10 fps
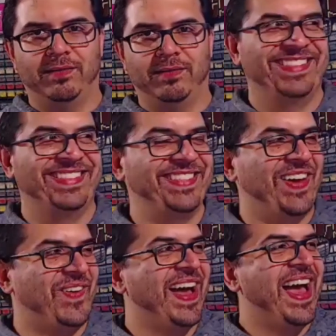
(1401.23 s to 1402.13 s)

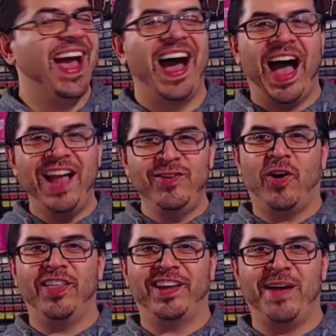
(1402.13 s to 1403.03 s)
So I
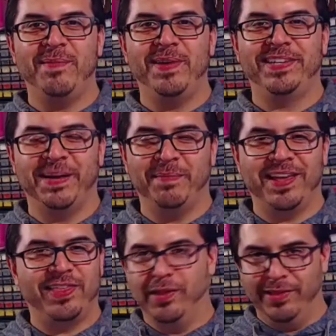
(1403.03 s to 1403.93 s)
draw the comics. I'm like
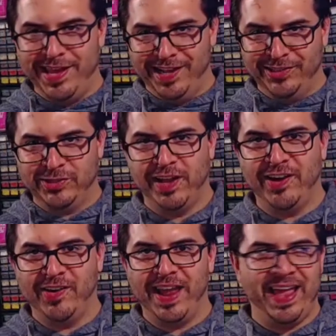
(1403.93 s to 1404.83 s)
the lead
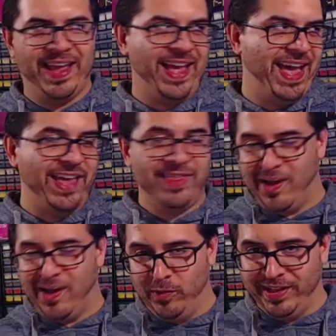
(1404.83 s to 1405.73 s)
illustrator, a.k.a. the
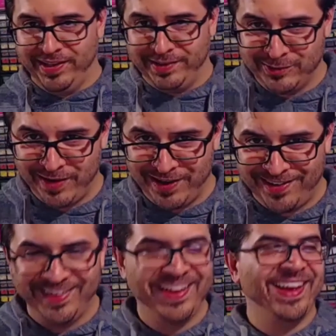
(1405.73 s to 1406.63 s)
only illustrator.
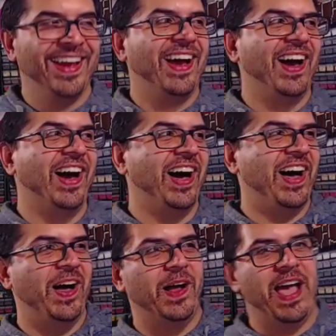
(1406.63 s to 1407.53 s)

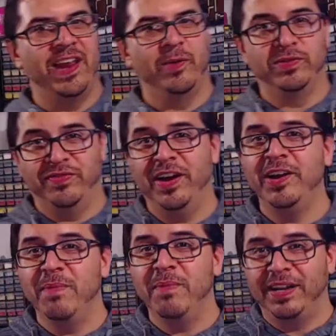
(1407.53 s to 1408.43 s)
And it was very
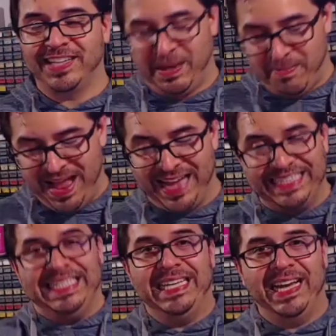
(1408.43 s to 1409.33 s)
much like my
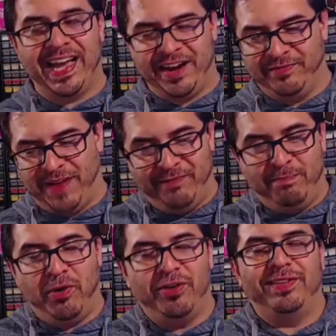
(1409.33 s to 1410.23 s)
idea. I
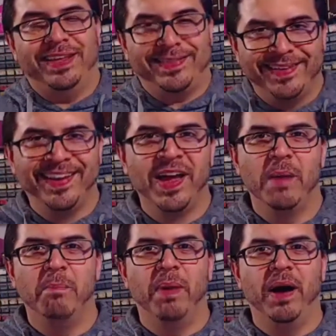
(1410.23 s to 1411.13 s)
birthed it.
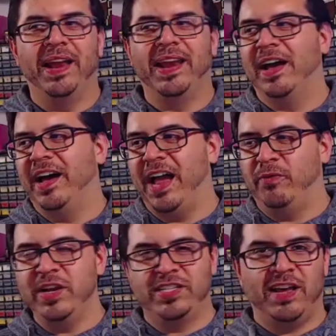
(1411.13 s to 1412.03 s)
But I
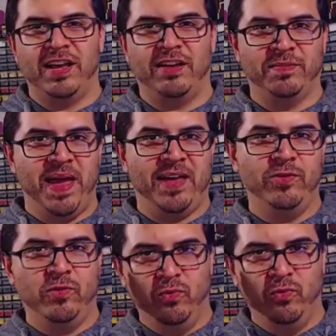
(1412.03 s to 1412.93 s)
reached out to Matthew
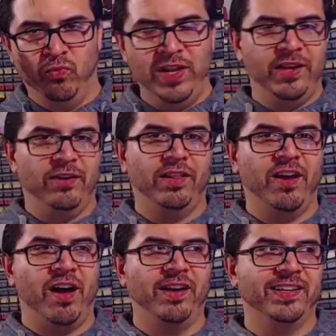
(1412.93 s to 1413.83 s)
really early
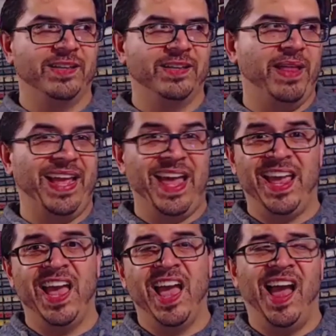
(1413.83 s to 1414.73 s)
on because I'm like, hey,
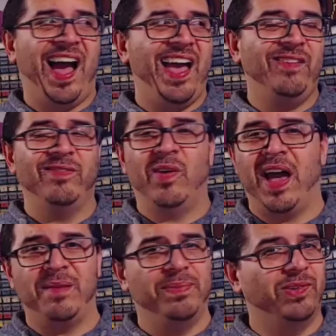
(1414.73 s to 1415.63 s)
I don't know how to
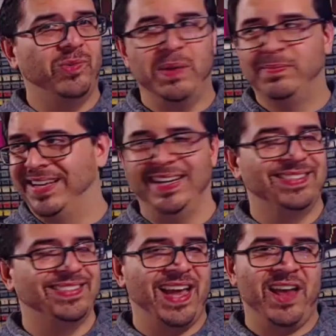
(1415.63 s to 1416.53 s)
build
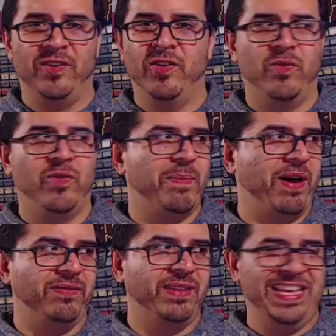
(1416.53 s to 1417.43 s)
websites, and I don't know
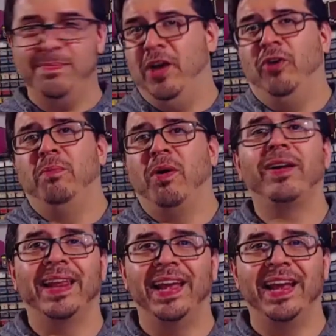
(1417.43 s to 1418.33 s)
about email
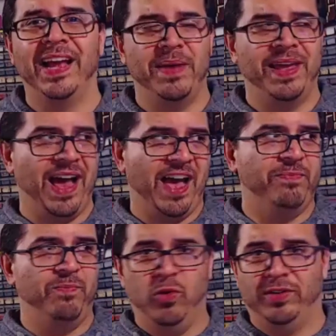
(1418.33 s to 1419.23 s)
marketing. I mean, I've
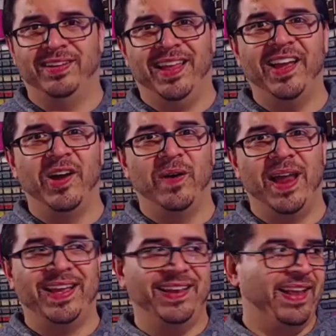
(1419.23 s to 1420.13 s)
worked at Lego, and I
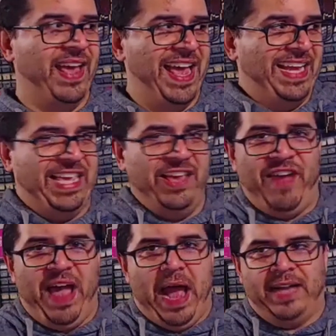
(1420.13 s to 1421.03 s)
can give
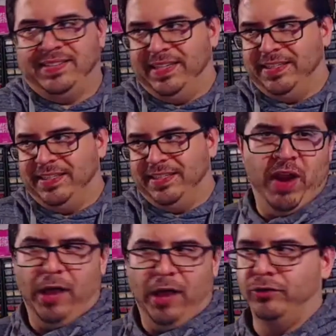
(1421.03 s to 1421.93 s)
assets to
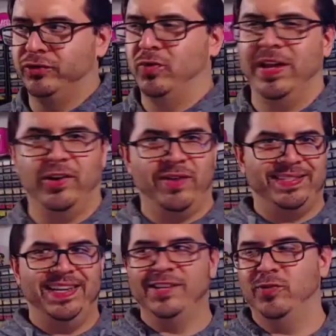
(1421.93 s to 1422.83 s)
someone else who
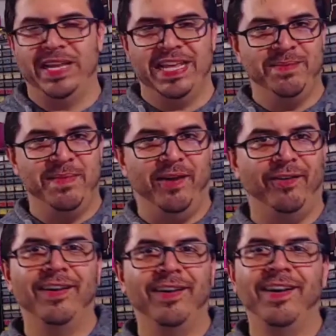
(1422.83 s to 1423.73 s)
integrates it into an
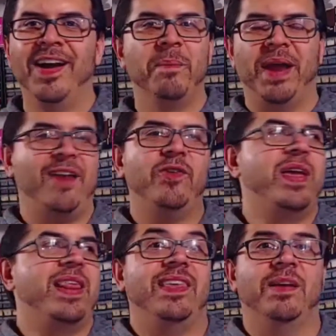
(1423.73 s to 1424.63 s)
email, but I don't know
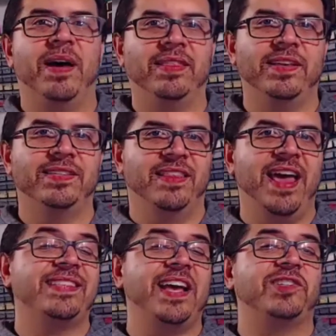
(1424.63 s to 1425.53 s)
anything about this, and
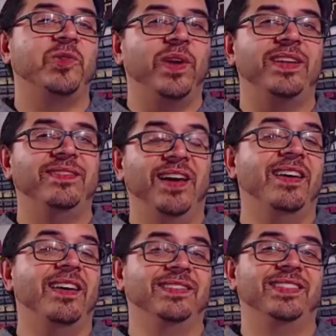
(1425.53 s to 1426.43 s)
that's actually what he
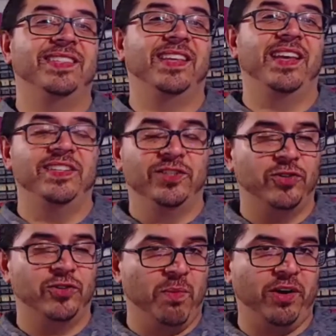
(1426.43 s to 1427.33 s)
does. He's a digital
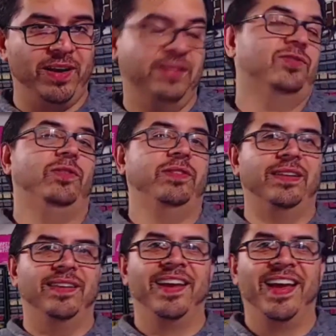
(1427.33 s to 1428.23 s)
marketing consultant.
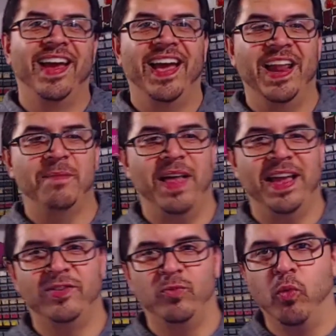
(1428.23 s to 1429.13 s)
And I'm like,
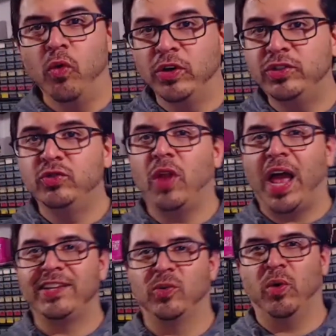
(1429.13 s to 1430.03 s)
would you like
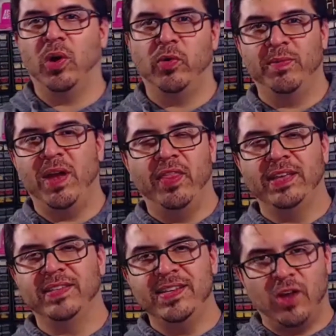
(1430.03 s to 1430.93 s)
to work with me on this?
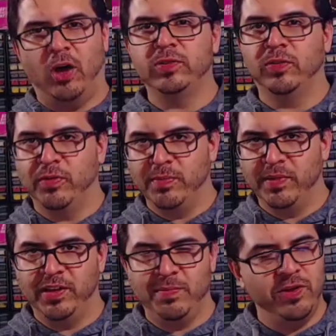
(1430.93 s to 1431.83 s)
And he's also from the
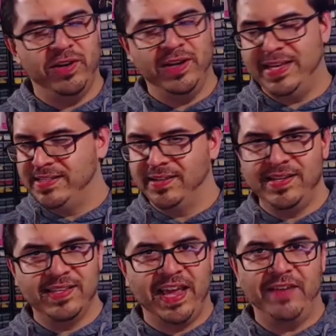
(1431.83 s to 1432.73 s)
community. He's
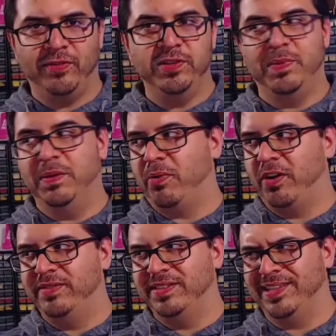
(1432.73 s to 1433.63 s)
an AFOL. He's been part of
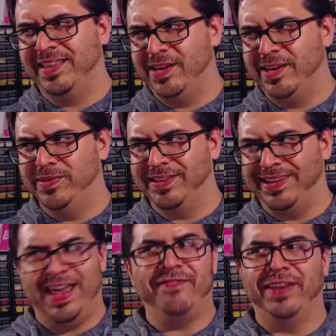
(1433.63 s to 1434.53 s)
it since I think he was
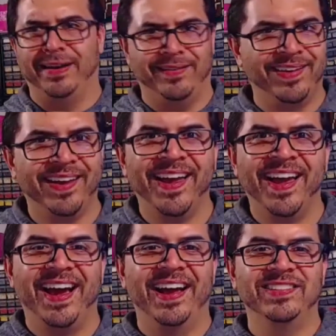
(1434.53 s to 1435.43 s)
11.
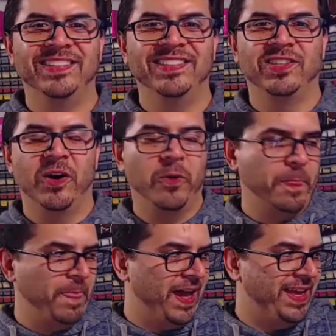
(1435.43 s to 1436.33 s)
And so
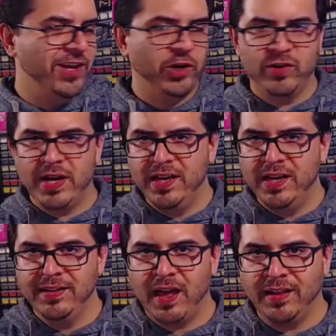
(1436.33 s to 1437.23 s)
he agreed,
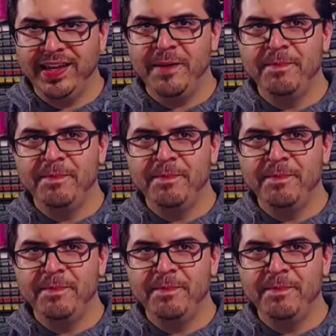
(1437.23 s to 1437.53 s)
luckily.